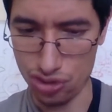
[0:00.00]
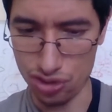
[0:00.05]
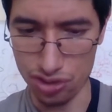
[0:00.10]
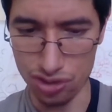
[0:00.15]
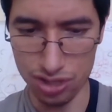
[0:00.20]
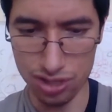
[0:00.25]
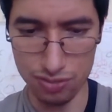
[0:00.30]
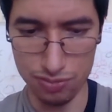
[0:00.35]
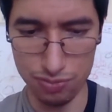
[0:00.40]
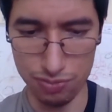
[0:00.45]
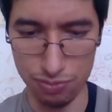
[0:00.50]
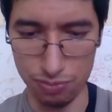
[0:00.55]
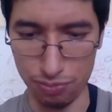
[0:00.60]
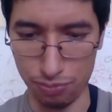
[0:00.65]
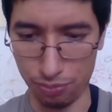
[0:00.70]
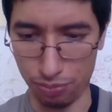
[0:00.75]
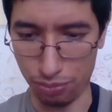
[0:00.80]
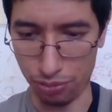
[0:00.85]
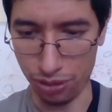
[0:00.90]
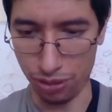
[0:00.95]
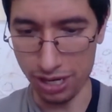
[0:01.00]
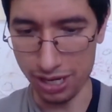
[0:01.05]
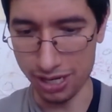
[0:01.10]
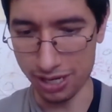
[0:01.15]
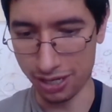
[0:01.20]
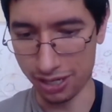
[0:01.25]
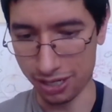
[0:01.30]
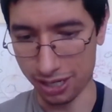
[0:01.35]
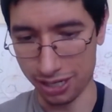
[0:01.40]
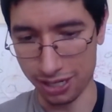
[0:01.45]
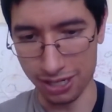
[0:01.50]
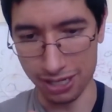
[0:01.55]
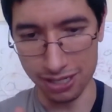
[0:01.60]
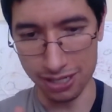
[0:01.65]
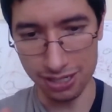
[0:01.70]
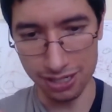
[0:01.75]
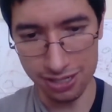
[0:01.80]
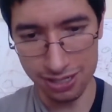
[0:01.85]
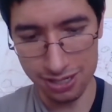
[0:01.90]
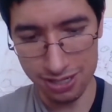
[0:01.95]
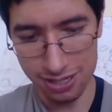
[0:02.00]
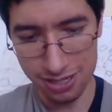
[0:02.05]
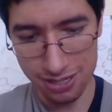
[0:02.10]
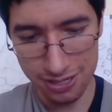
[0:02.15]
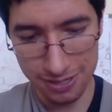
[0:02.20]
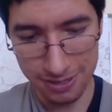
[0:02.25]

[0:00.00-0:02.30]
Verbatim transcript: looks pretty good condition.